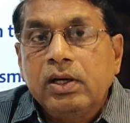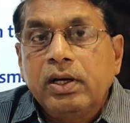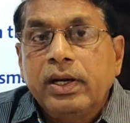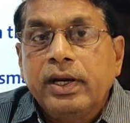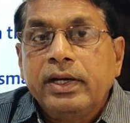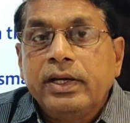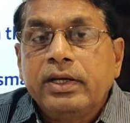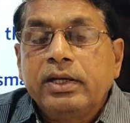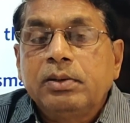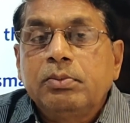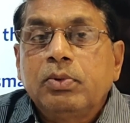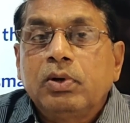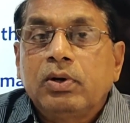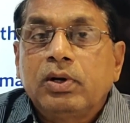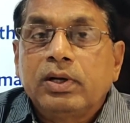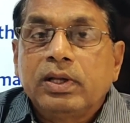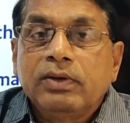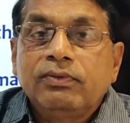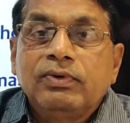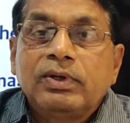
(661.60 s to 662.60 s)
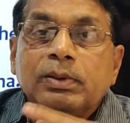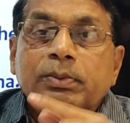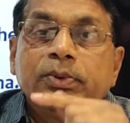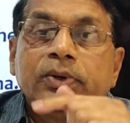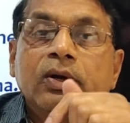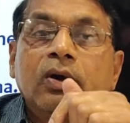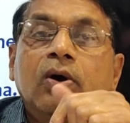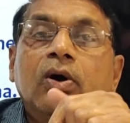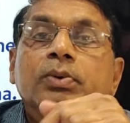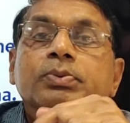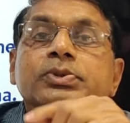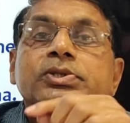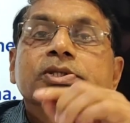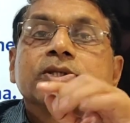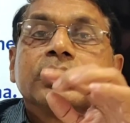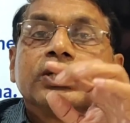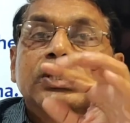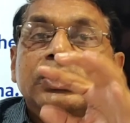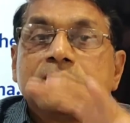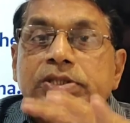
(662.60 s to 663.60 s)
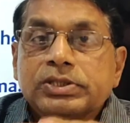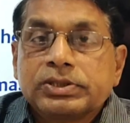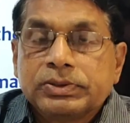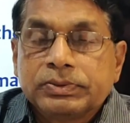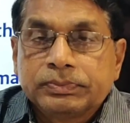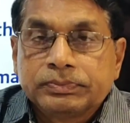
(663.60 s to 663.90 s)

antibody will be absent